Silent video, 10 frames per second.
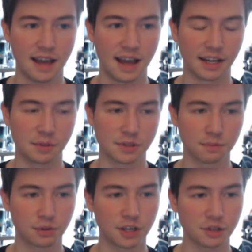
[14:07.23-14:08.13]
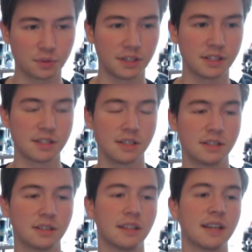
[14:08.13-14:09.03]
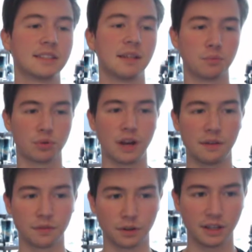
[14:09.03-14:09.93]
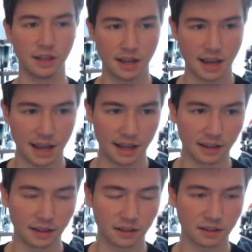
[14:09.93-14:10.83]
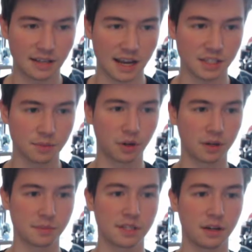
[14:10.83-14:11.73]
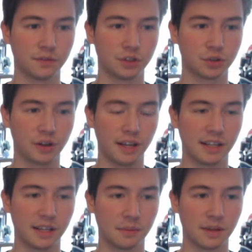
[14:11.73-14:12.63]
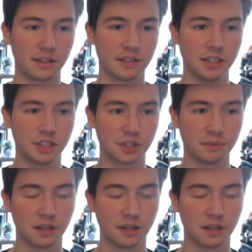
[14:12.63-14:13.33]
and he was impressed with his intellect and bravery and tasked upon himself to train him and teach him.